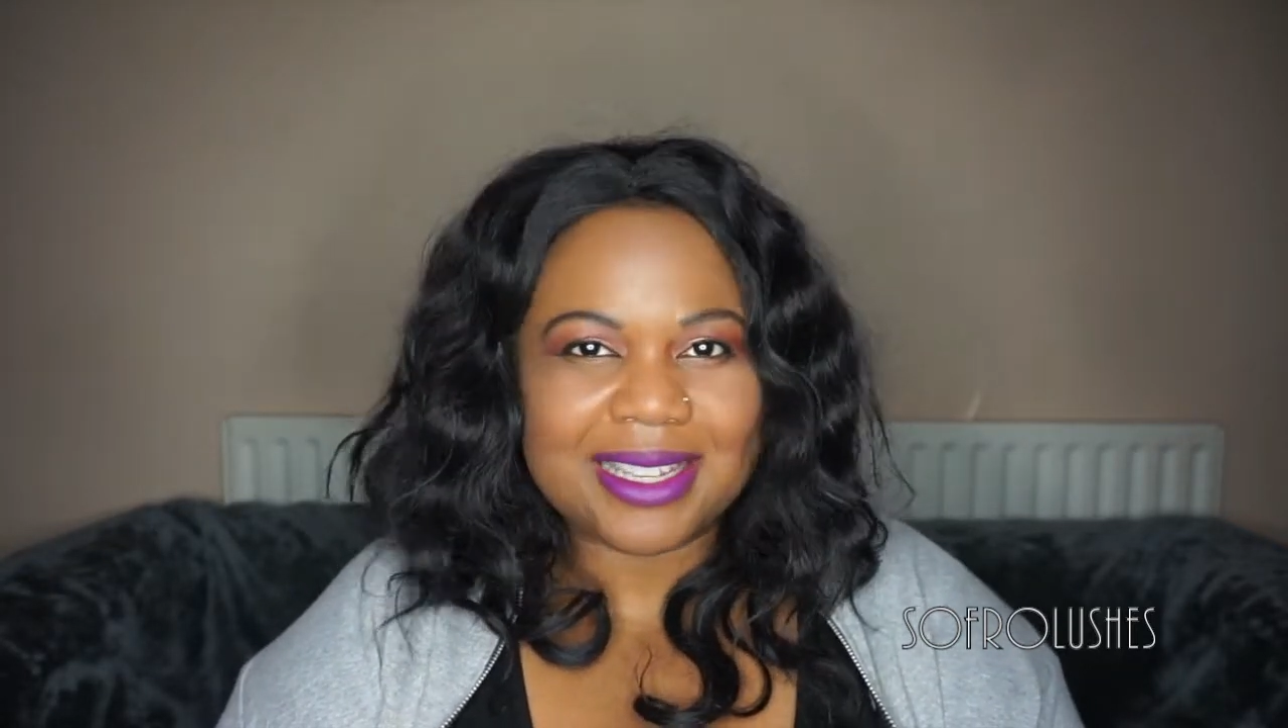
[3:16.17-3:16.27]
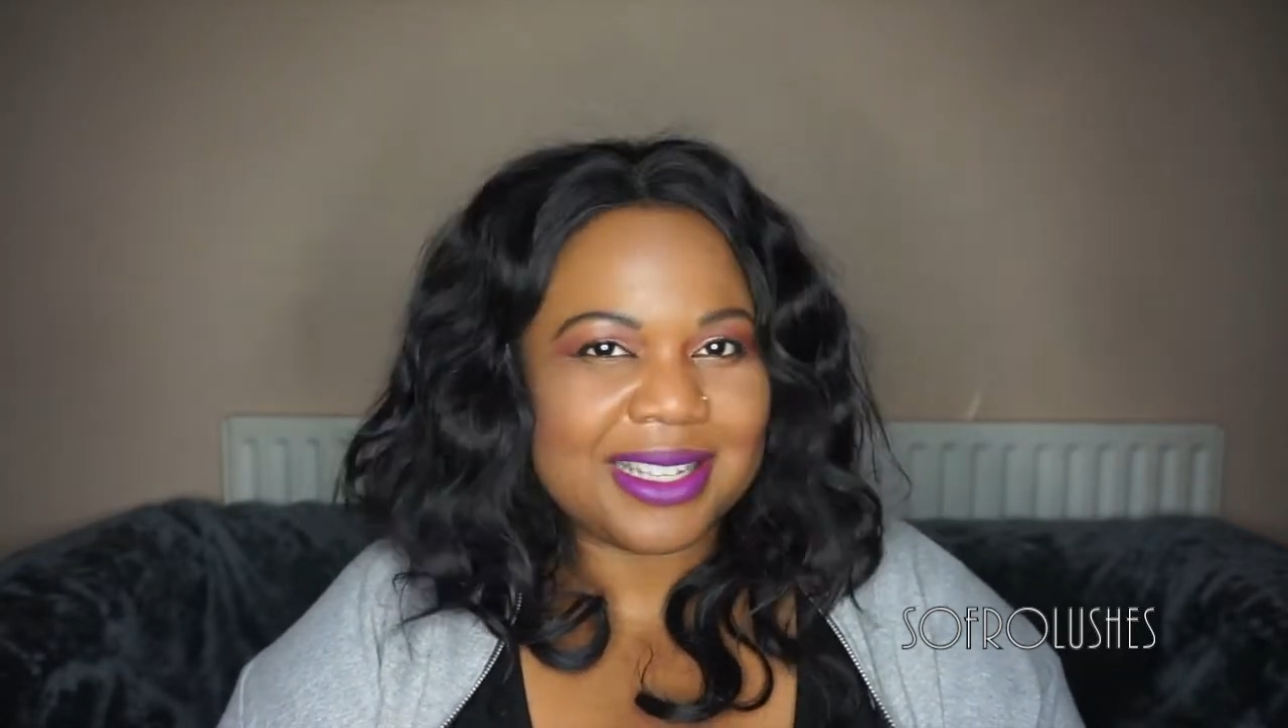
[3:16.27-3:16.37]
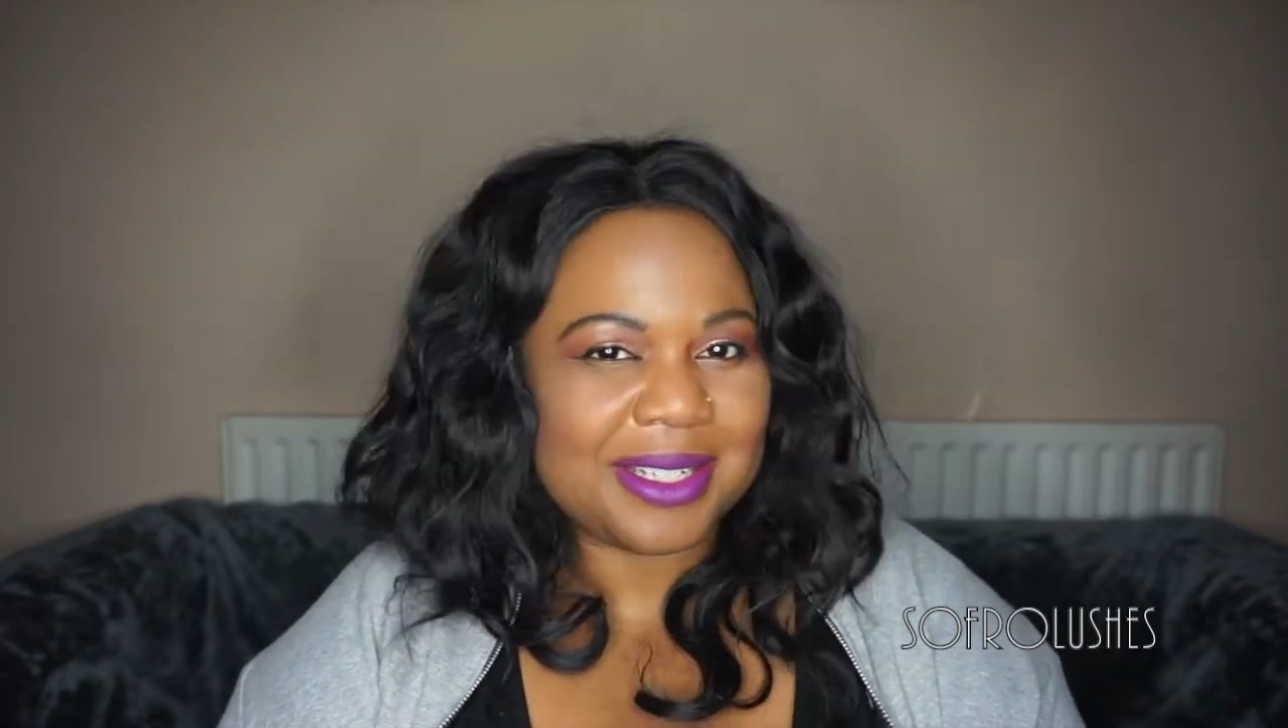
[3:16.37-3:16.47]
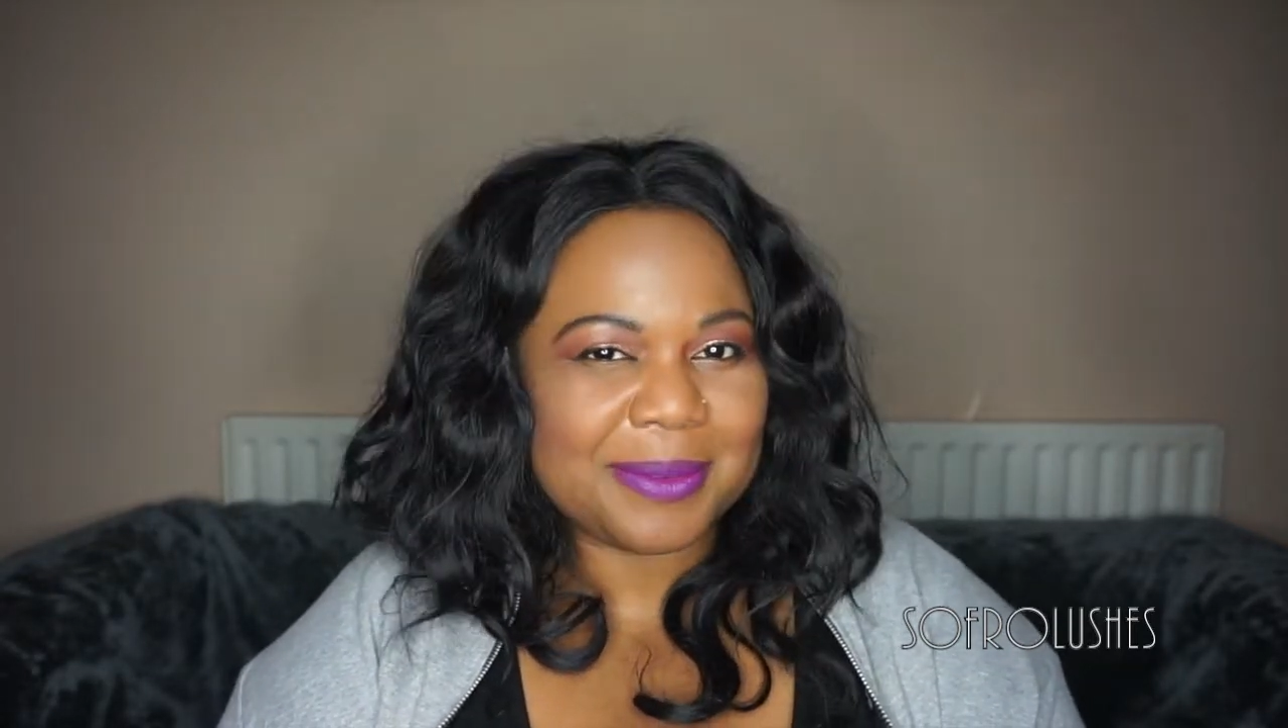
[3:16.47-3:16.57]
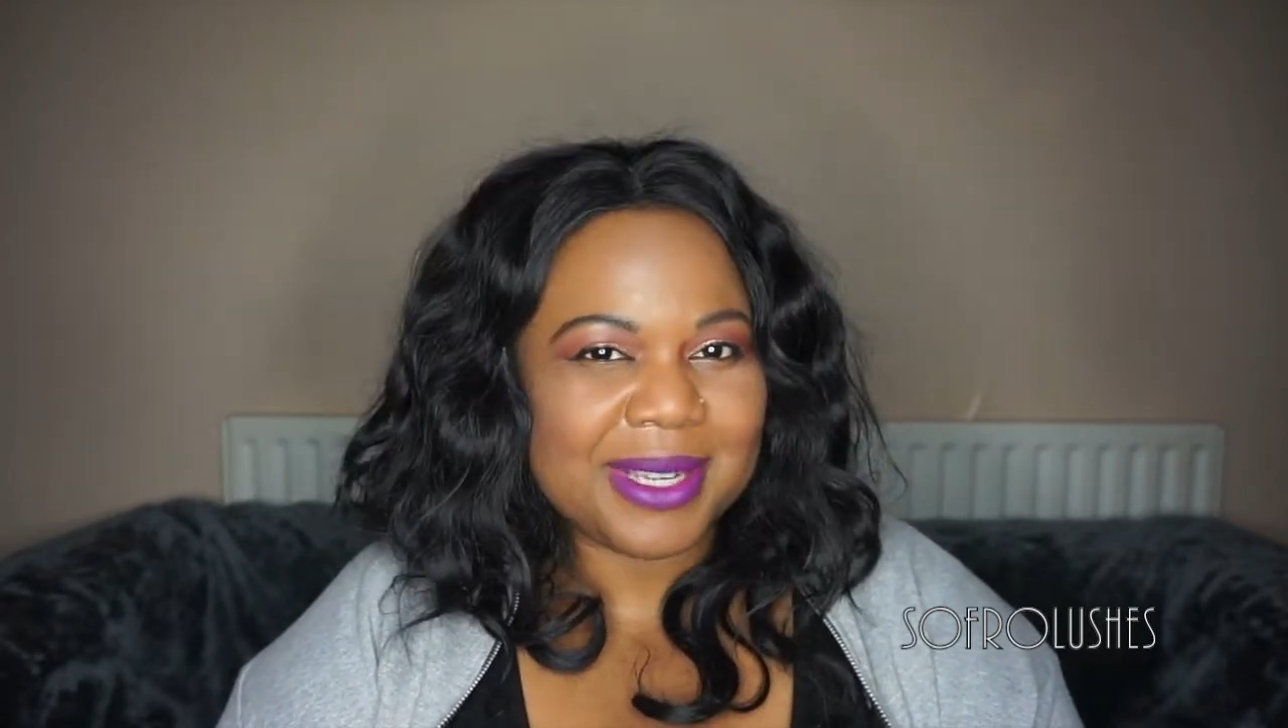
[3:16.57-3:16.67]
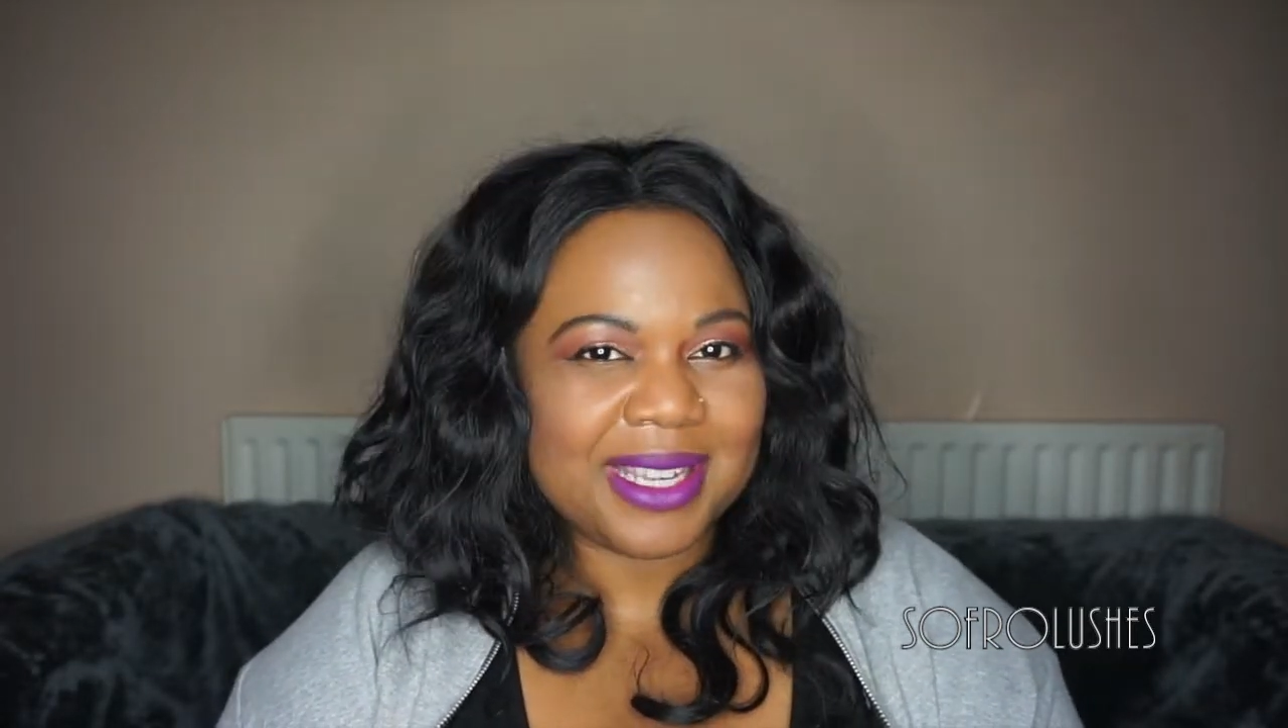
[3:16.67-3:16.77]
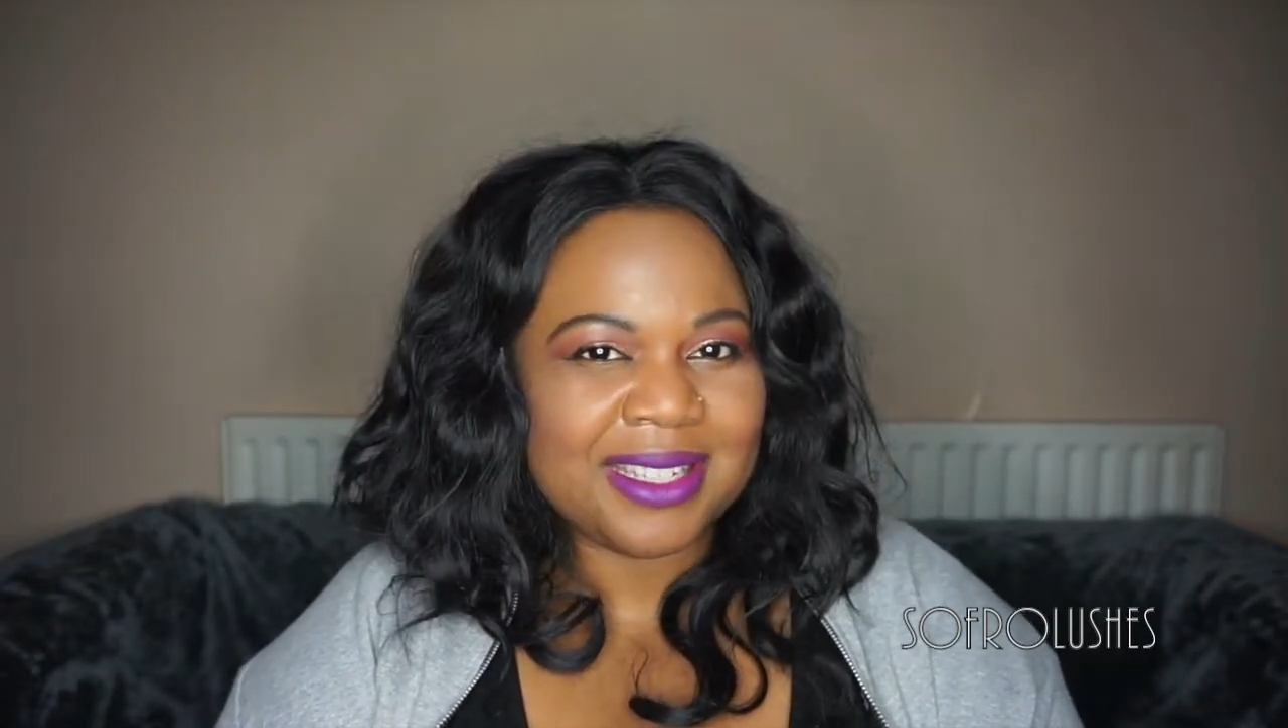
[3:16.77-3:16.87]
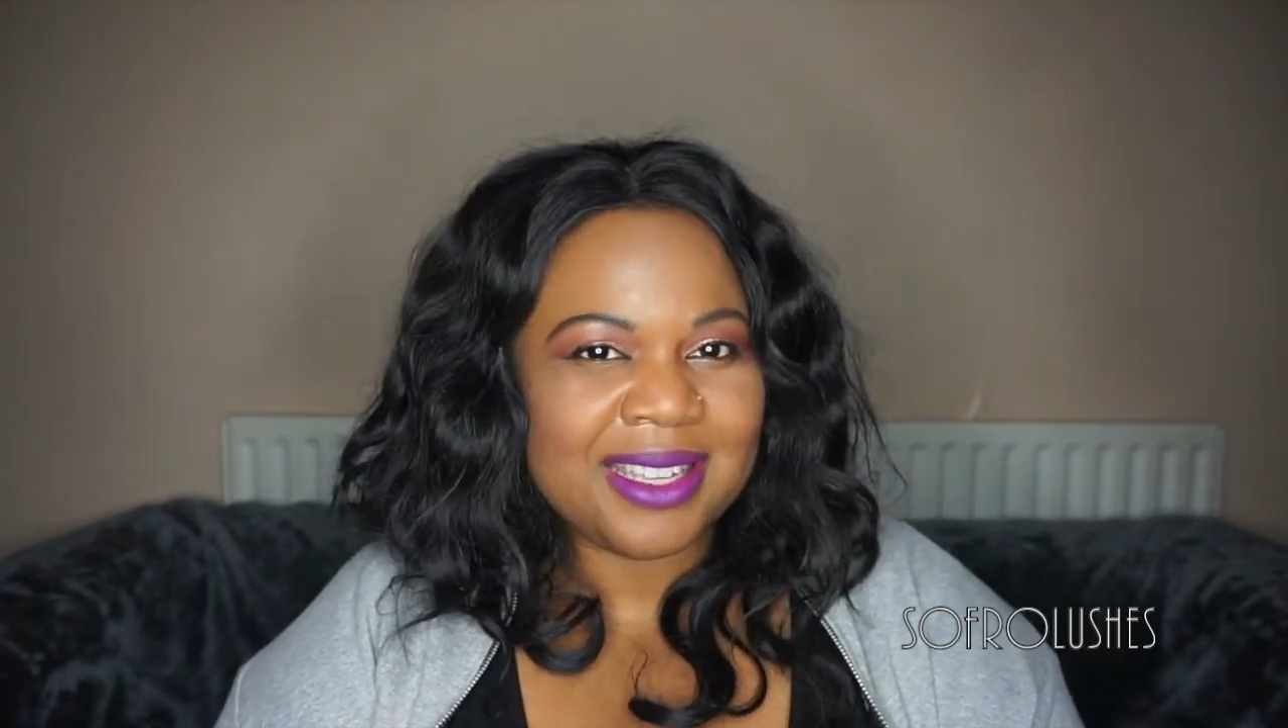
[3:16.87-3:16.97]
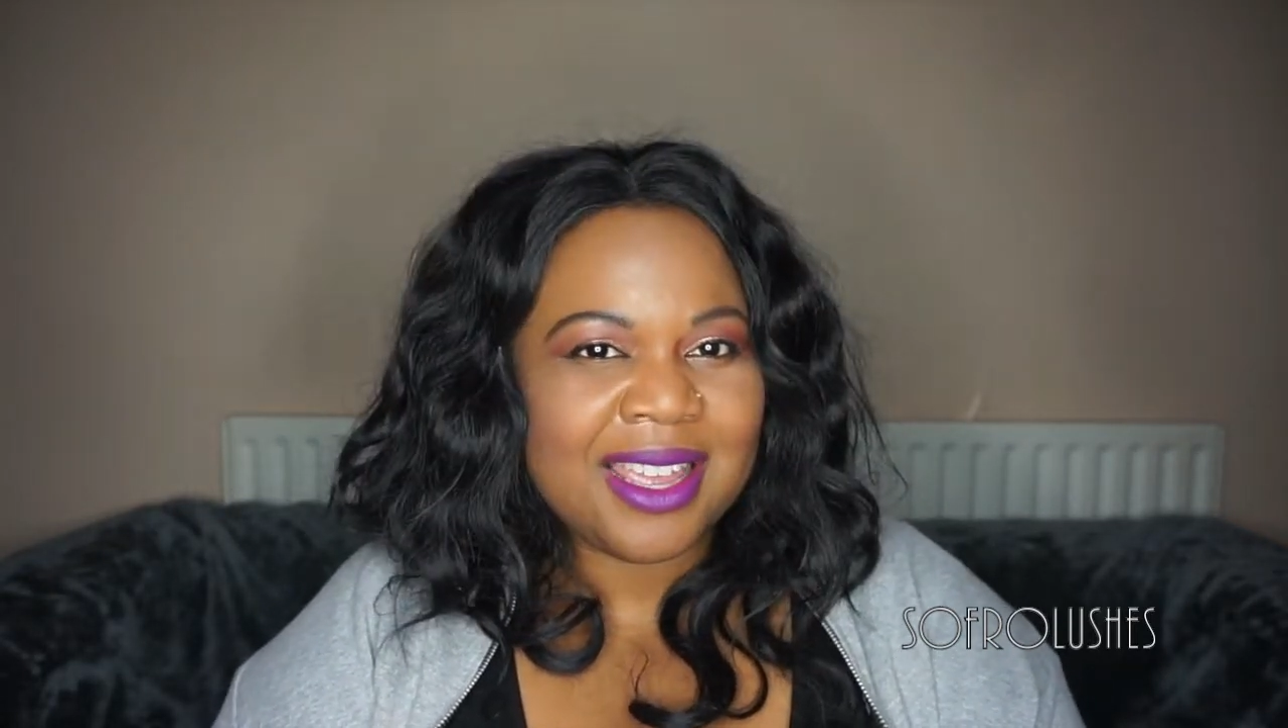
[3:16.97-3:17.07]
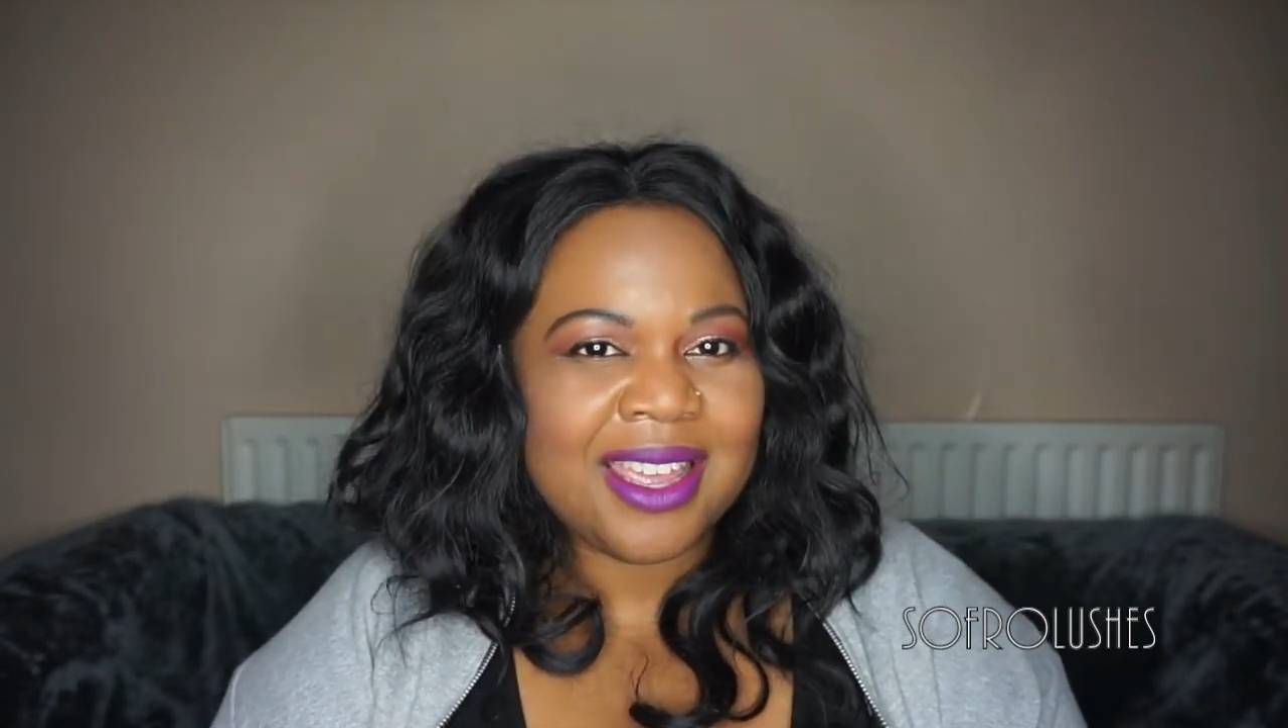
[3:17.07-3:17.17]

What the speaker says: anyway.